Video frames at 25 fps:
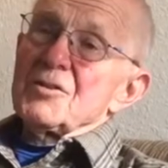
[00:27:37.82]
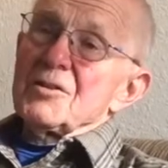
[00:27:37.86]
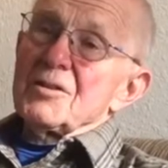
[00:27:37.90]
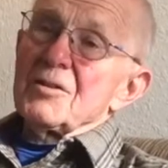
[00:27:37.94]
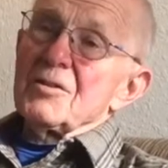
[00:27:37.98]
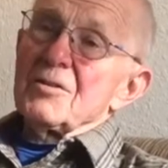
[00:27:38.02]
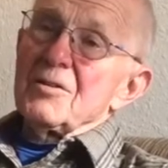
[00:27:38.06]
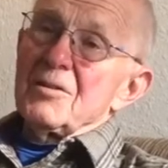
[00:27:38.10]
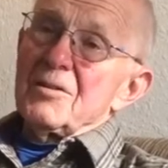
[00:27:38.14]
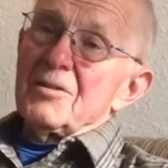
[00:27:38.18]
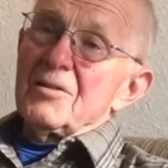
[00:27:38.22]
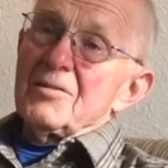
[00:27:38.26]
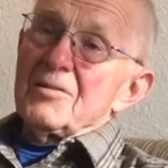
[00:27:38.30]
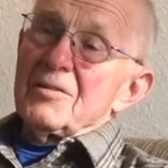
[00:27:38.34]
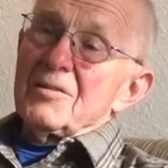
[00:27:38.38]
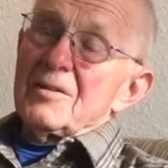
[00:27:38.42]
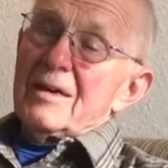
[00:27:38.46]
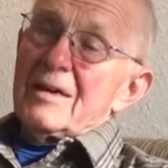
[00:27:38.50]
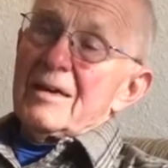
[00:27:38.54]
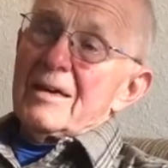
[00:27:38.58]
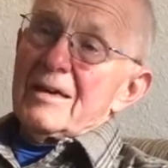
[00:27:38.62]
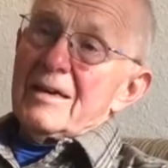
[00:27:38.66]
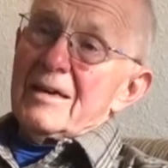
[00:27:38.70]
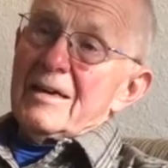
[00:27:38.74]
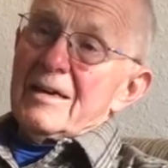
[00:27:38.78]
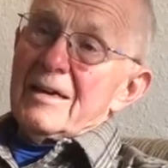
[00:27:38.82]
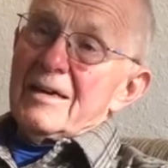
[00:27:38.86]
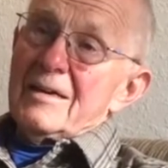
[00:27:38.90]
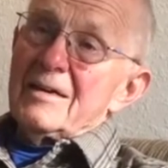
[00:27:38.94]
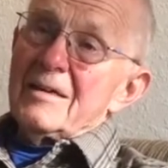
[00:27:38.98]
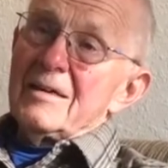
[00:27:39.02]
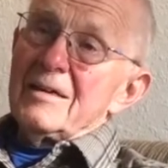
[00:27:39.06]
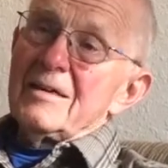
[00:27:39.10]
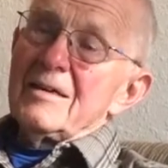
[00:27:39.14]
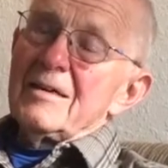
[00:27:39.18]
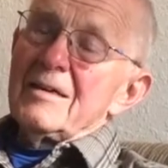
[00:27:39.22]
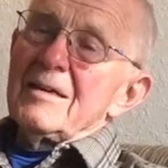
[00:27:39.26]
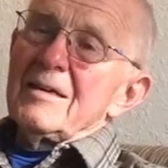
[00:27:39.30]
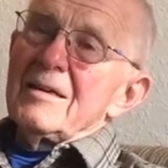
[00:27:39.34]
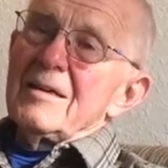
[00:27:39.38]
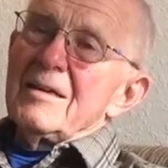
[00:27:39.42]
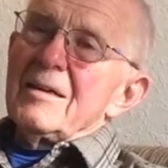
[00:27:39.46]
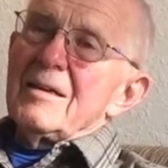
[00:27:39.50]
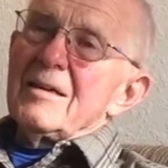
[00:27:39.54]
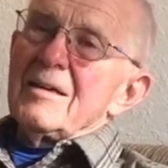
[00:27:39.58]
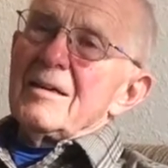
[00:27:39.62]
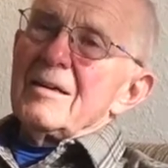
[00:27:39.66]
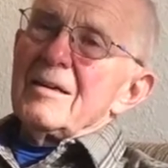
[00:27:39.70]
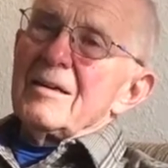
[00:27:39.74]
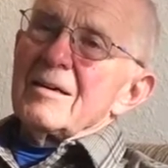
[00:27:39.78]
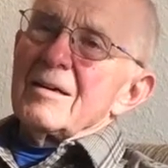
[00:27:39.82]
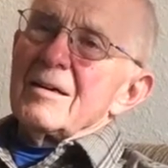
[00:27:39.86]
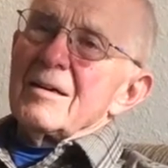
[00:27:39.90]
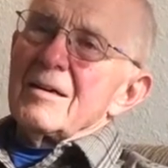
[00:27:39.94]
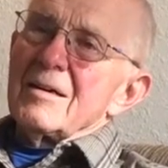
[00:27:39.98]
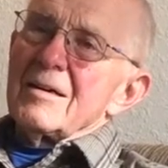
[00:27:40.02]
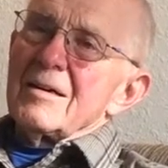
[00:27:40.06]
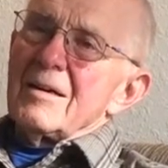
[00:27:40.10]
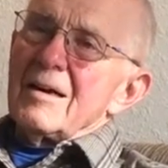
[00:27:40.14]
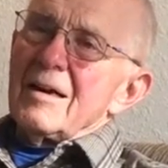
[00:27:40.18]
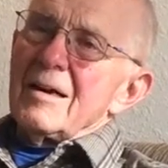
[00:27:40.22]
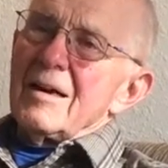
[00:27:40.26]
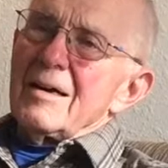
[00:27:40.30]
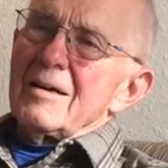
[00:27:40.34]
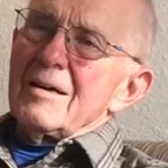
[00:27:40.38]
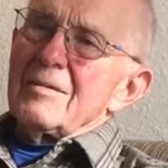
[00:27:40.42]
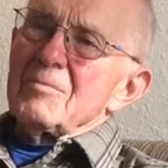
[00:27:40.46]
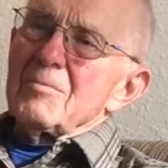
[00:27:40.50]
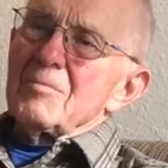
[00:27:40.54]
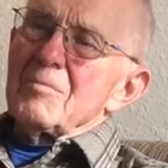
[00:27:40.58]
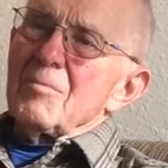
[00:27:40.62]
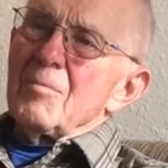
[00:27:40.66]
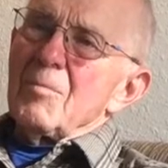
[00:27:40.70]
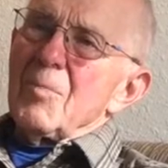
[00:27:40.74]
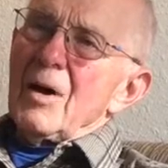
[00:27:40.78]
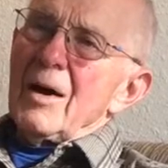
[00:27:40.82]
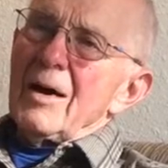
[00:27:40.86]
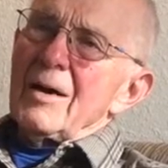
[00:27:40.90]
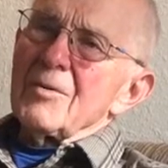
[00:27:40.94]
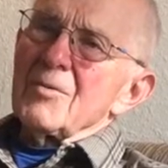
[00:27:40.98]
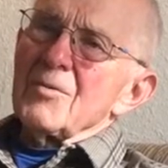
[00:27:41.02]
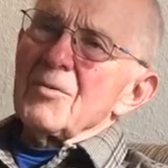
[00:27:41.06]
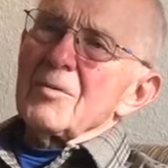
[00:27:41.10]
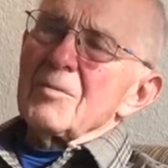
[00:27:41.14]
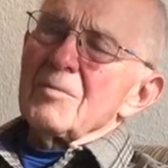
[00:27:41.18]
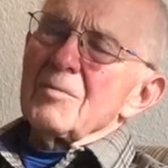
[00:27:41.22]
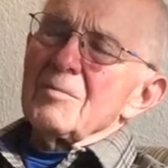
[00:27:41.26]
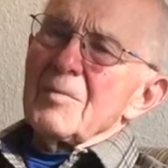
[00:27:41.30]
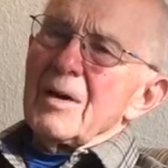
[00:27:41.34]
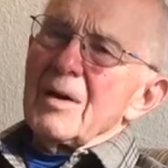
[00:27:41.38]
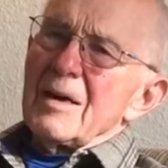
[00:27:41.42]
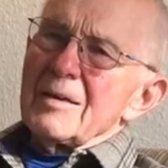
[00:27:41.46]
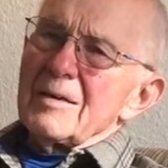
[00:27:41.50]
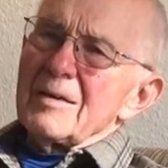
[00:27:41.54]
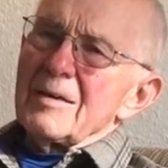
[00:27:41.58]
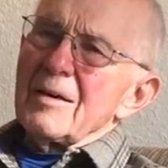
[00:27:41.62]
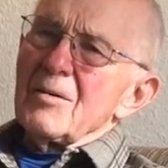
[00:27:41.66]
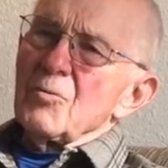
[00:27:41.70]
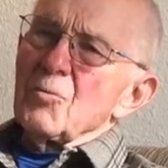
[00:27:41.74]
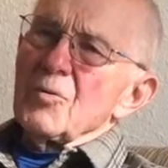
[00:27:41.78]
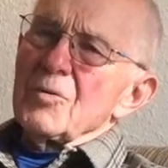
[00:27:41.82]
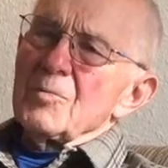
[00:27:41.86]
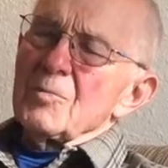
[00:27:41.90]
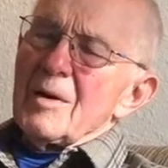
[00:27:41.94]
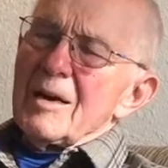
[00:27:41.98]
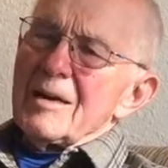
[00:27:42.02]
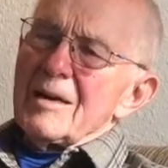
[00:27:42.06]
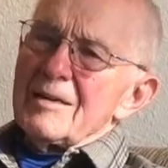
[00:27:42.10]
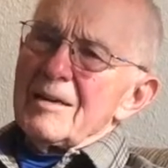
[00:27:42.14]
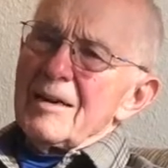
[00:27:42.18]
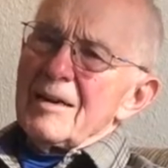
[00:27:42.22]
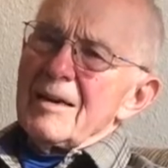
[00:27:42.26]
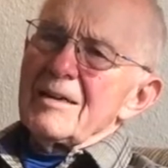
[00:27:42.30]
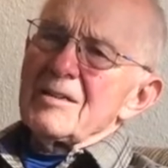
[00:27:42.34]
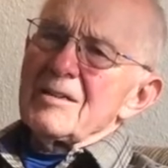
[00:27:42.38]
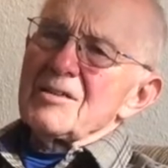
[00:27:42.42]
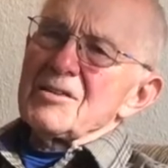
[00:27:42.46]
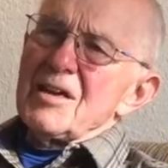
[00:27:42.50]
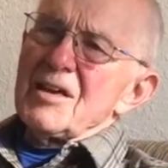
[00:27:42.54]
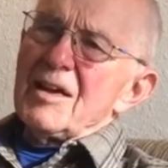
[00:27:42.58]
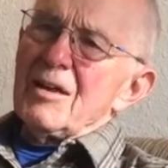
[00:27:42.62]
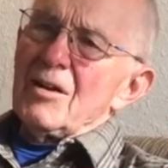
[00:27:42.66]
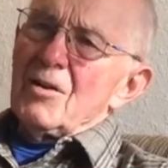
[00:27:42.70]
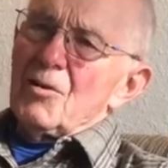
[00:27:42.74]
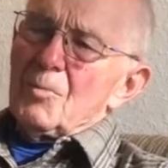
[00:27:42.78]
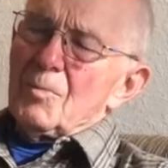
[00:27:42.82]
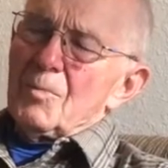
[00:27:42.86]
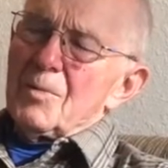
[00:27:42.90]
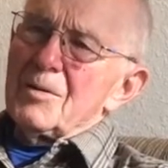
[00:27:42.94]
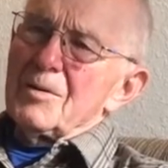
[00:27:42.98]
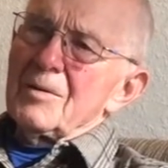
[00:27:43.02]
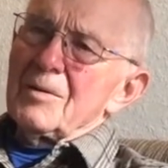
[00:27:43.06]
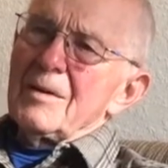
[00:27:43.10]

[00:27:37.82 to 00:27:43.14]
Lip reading: car that I had, I bought with my dad's help,